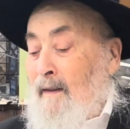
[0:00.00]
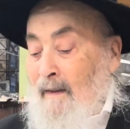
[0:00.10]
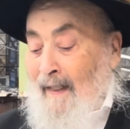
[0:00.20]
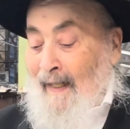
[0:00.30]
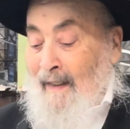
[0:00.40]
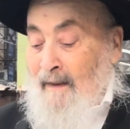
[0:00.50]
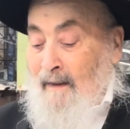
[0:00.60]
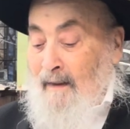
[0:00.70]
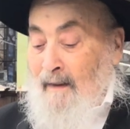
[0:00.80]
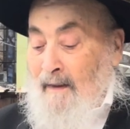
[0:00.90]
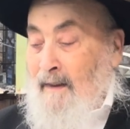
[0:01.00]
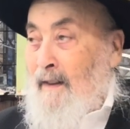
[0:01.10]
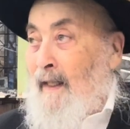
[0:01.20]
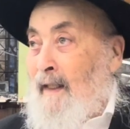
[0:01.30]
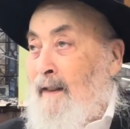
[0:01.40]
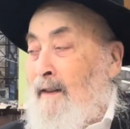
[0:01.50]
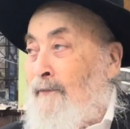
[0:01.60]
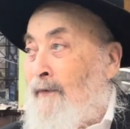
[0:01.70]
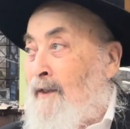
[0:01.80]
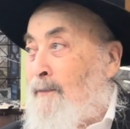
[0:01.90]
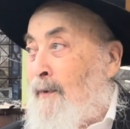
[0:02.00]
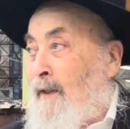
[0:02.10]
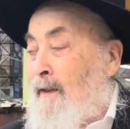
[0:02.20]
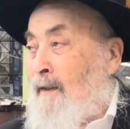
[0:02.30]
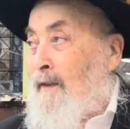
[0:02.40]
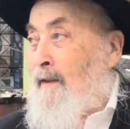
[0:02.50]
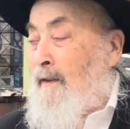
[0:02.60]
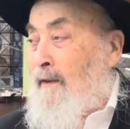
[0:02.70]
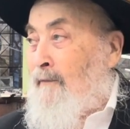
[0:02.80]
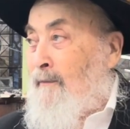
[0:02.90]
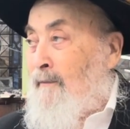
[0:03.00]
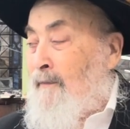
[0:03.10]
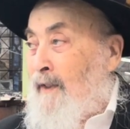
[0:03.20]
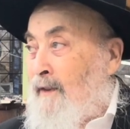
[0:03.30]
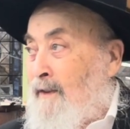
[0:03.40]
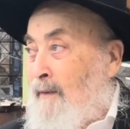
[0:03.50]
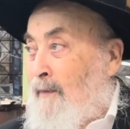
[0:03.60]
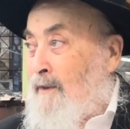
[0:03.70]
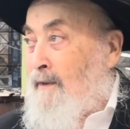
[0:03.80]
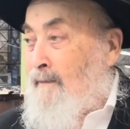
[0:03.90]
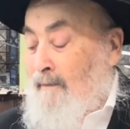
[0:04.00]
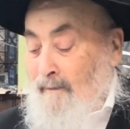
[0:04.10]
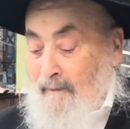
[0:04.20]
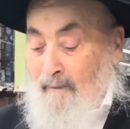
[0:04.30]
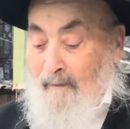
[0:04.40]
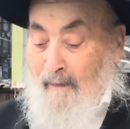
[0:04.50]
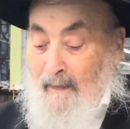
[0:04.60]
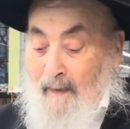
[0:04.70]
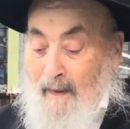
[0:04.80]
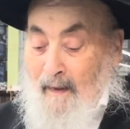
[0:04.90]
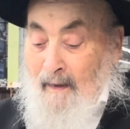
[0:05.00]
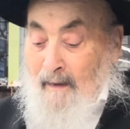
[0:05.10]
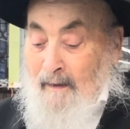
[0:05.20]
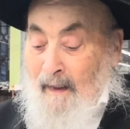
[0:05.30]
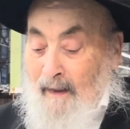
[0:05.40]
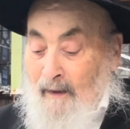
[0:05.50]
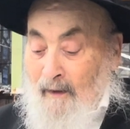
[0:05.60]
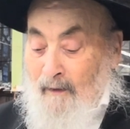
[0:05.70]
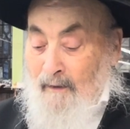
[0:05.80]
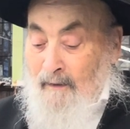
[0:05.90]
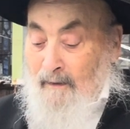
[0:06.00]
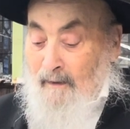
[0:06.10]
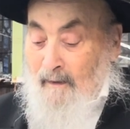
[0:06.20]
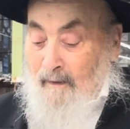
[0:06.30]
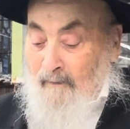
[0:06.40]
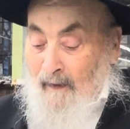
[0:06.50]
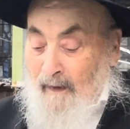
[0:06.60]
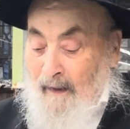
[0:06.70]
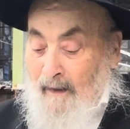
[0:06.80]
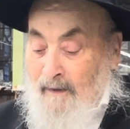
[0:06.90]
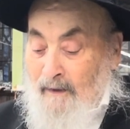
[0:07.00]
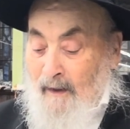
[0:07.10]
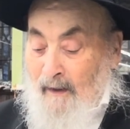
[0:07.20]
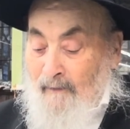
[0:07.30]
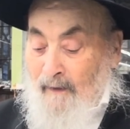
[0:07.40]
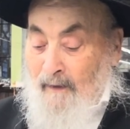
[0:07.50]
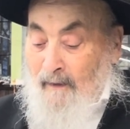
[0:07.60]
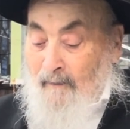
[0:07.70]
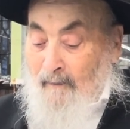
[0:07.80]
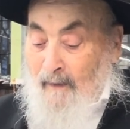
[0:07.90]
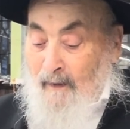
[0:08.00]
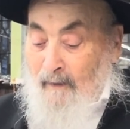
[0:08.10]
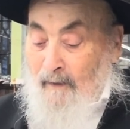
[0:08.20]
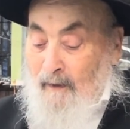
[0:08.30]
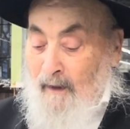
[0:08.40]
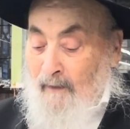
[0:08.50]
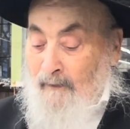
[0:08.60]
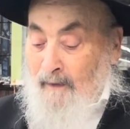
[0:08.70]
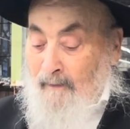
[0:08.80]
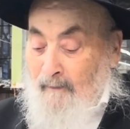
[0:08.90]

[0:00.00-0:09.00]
That is connected the first bracha of birchas hamazon. Then he goes, Val eretz taiva urechava.